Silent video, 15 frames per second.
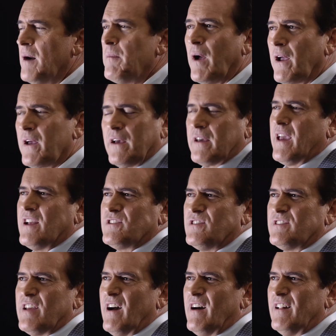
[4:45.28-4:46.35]
I'm like, "Can't
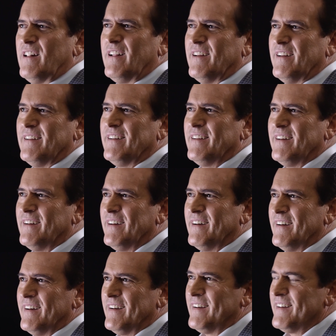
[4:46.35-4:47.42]
you tell?"
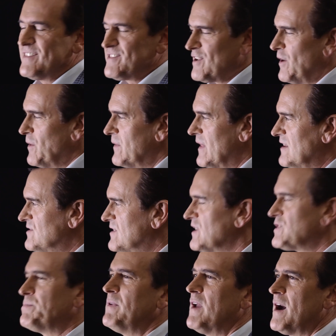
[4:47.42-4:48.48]
So they
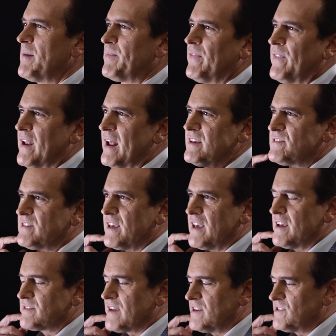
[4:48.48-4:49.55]
stitched me up, and the nice thing
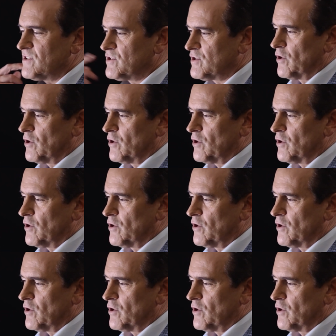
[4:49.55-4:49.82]
is I just